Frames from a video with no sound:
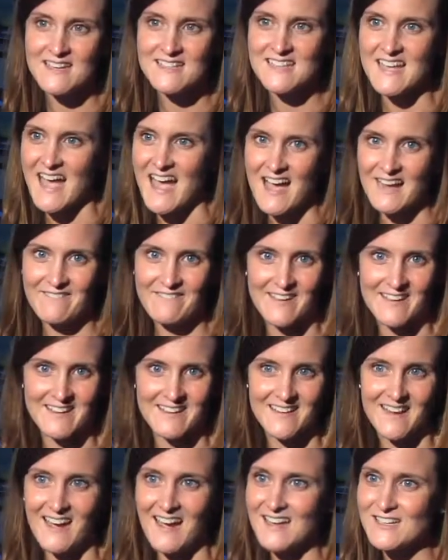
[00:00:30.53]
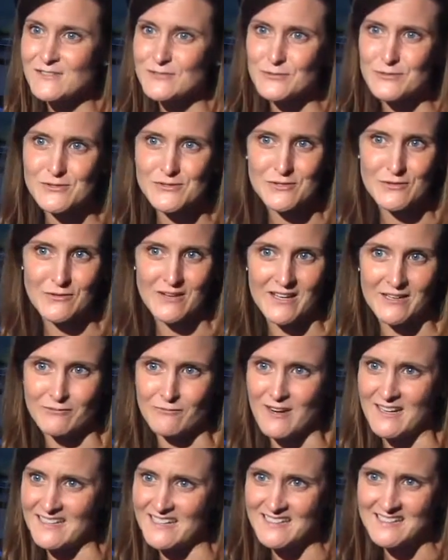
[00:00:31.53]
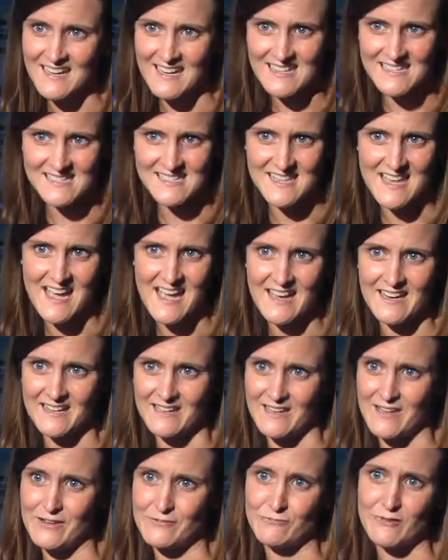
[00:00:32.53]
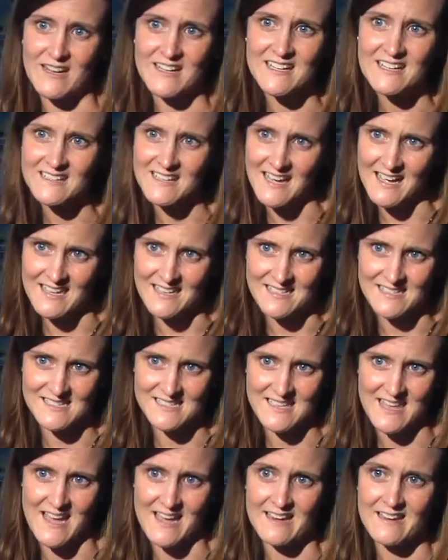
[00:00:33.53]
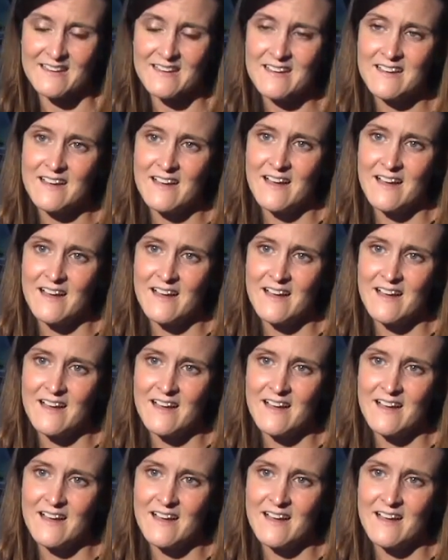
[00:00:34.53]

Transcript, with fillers: To have a, a high school student recognize that and, and recognize that